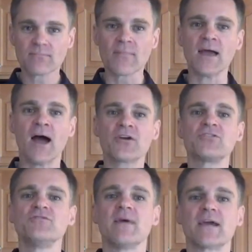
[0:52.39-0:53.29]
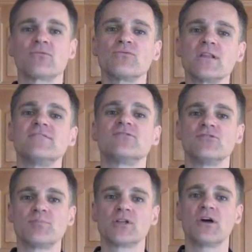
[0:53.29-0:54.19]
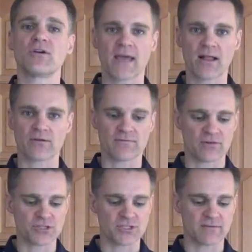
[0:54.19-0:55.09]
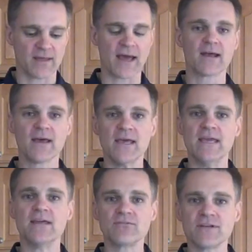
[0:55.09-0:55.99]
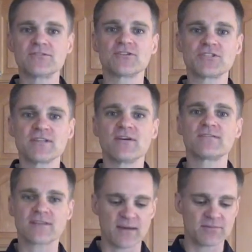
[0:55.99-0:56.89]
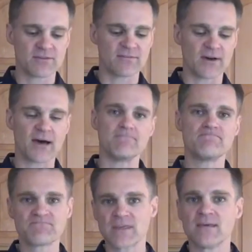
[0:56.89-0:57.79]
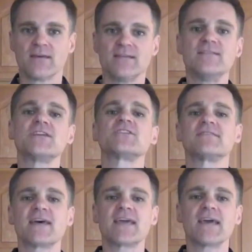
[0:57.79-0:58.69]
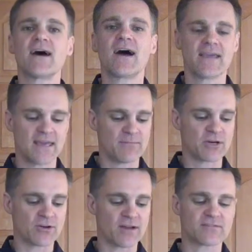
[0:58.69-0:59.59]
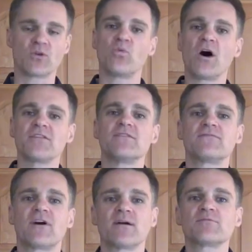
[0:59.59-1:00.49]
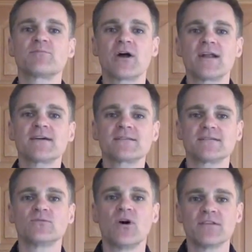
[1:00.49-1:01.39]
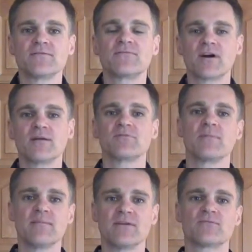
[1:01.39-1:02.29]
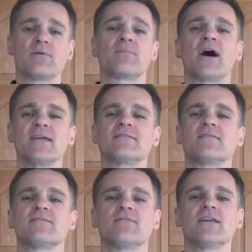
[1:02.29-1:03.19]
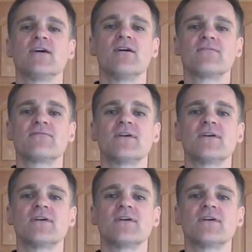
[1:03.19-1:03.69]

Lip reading: How could you make a really super low calorie version of that? In researching those types of dishes, I came across the Walden Farms products, and Walden Farms maybe is what brought you to this video.